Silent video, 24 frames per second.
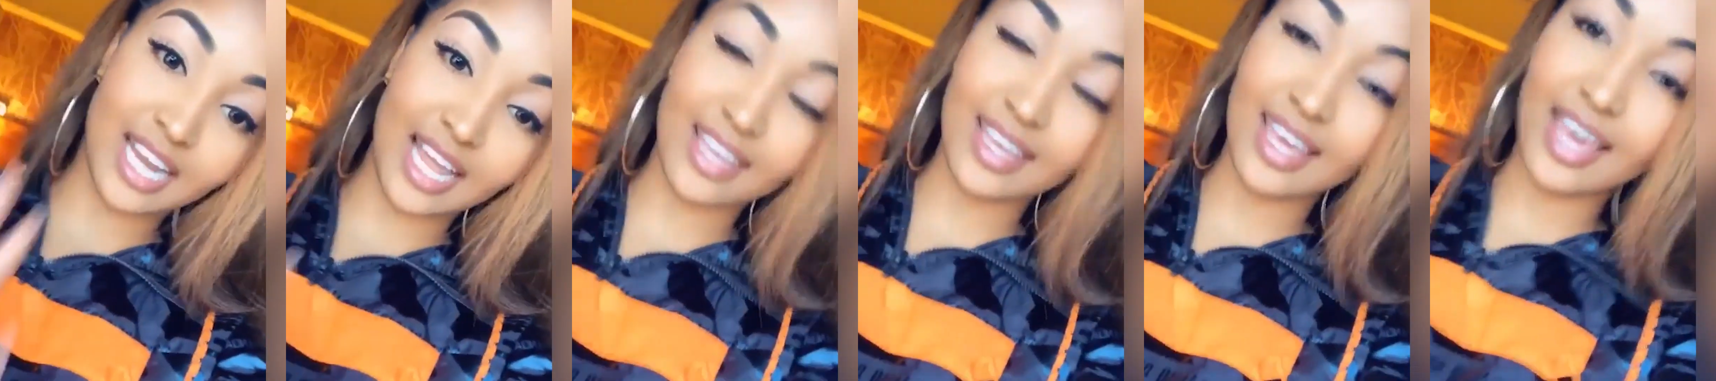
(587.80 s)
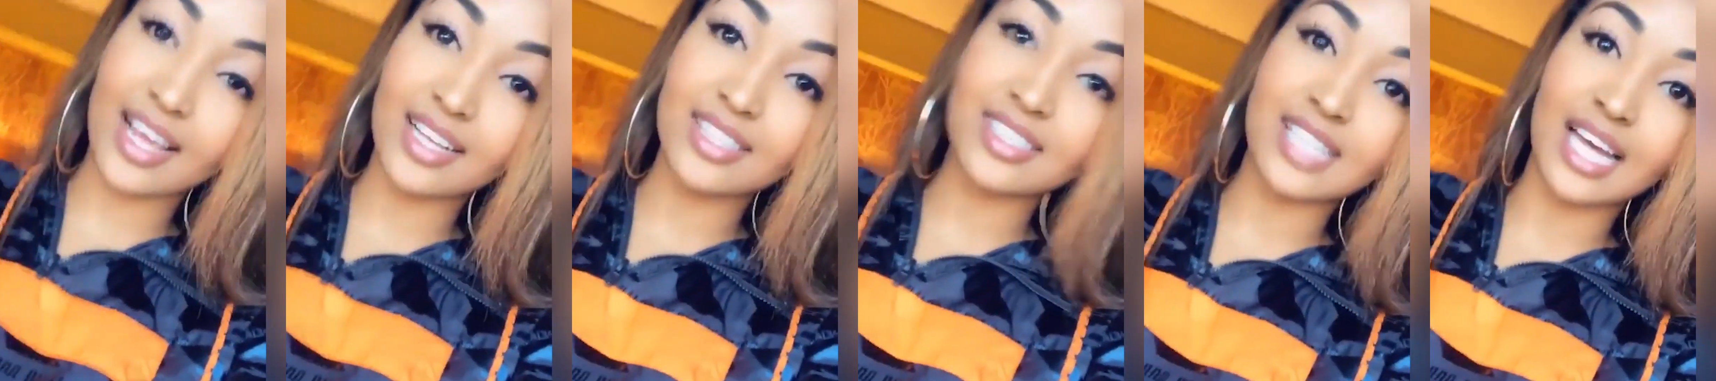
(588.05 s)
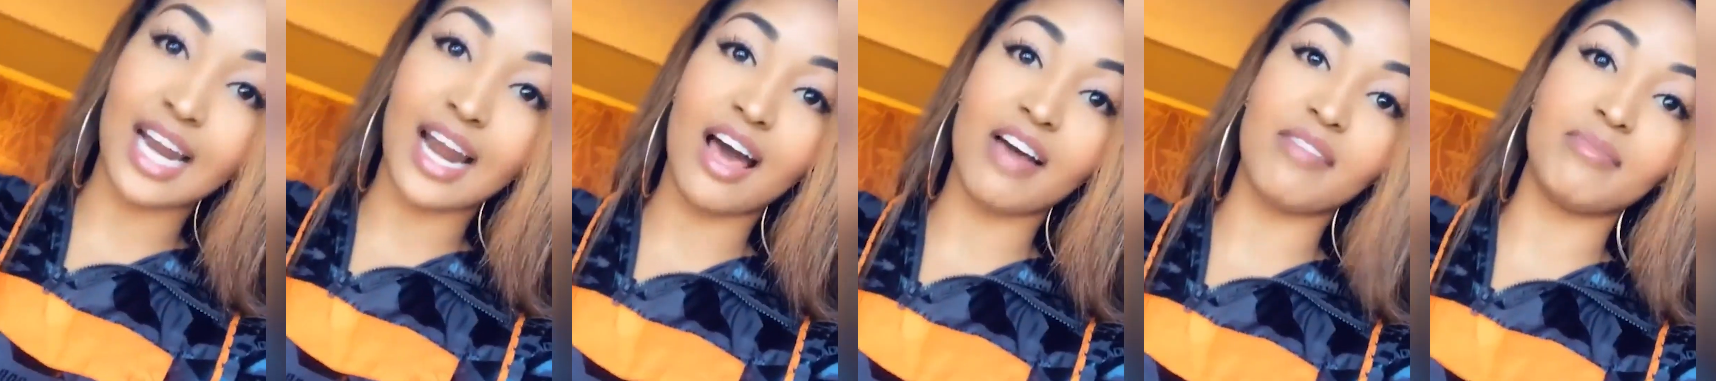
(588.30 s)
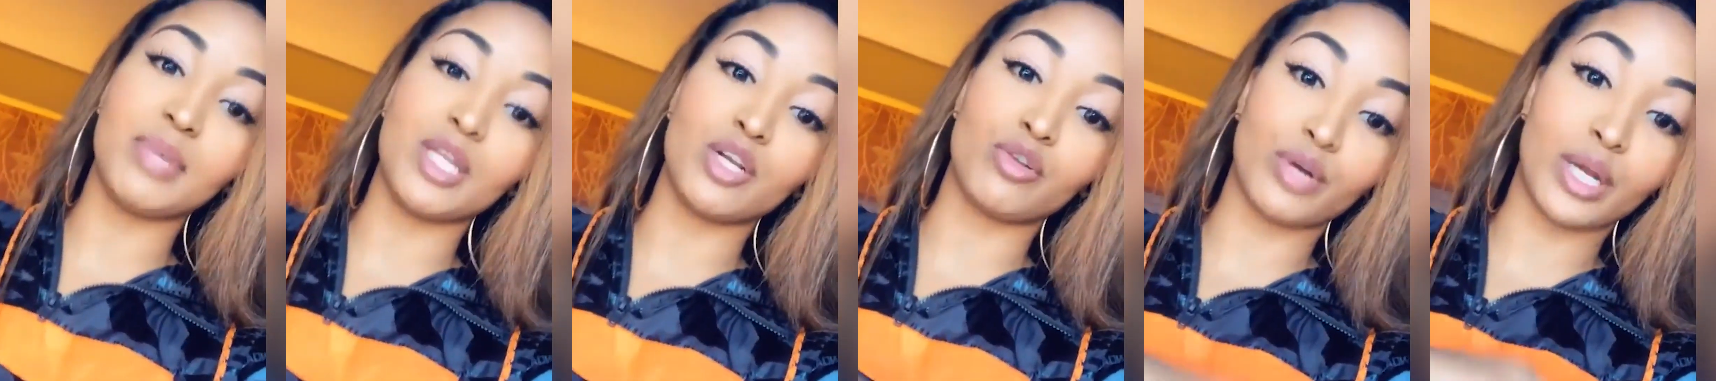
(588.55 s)

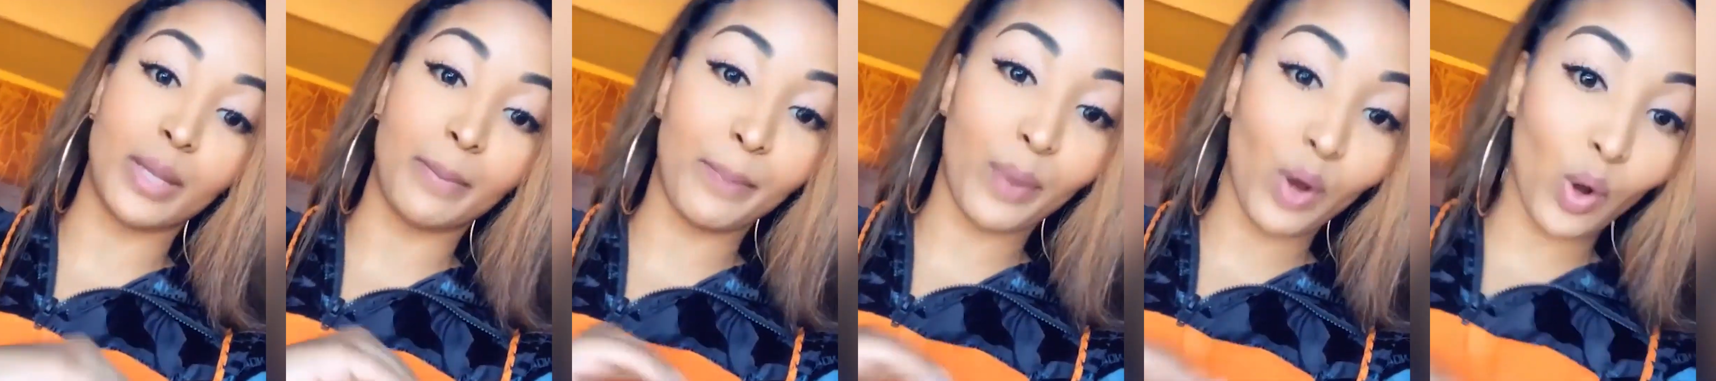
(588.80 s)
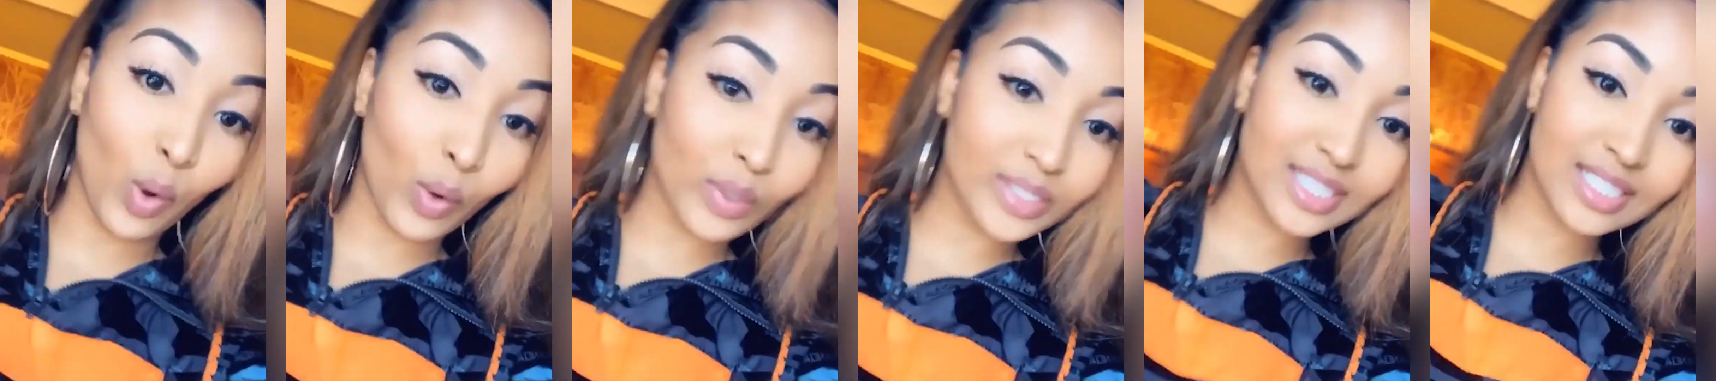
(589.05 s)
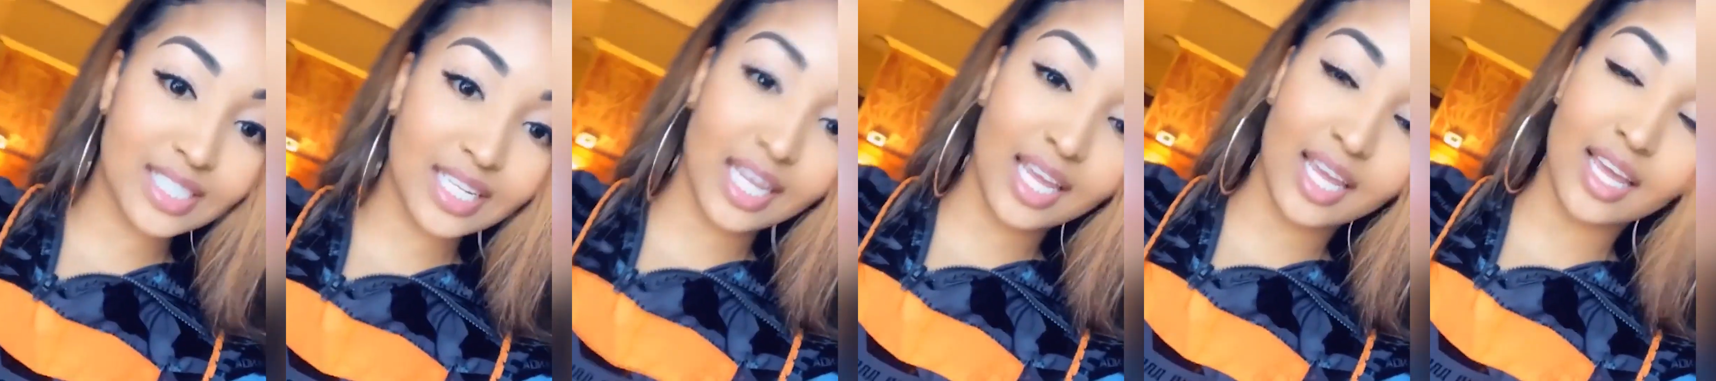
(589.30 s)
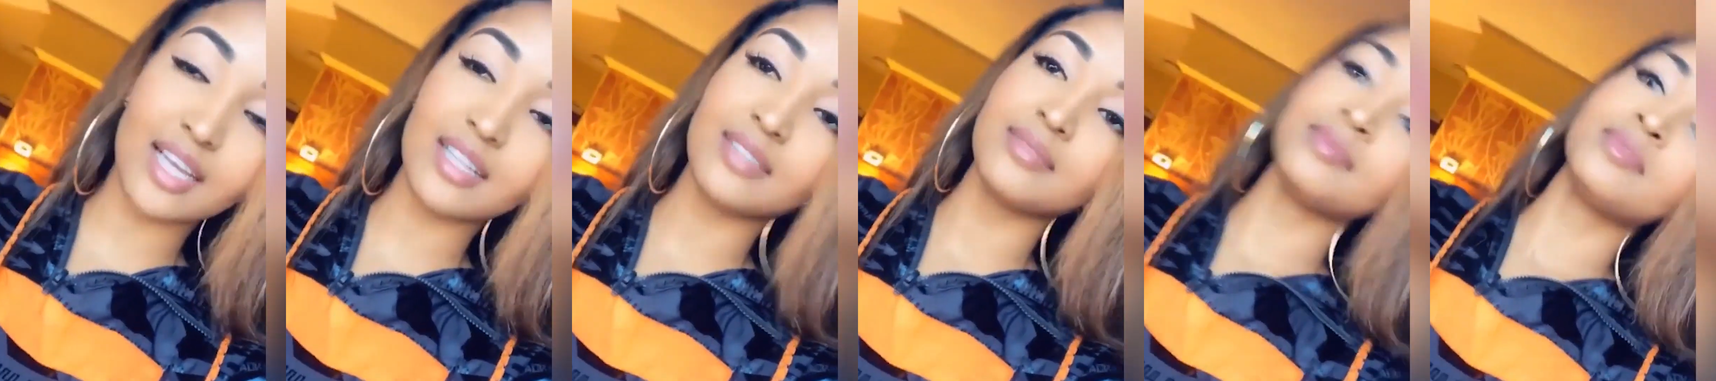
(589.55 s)
Shenseea got 3
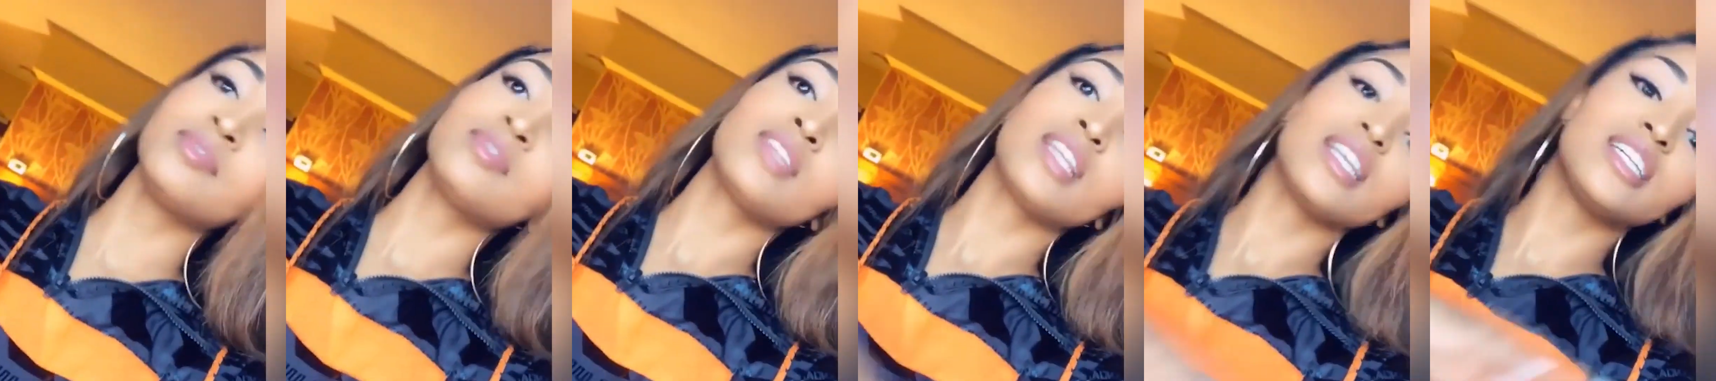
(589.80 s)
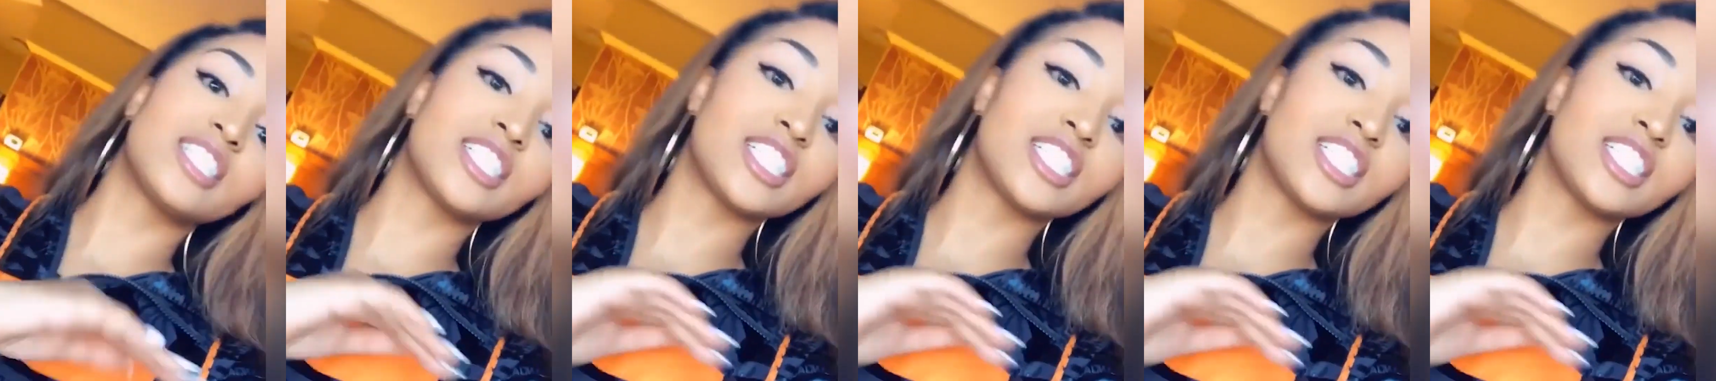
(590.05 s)
mil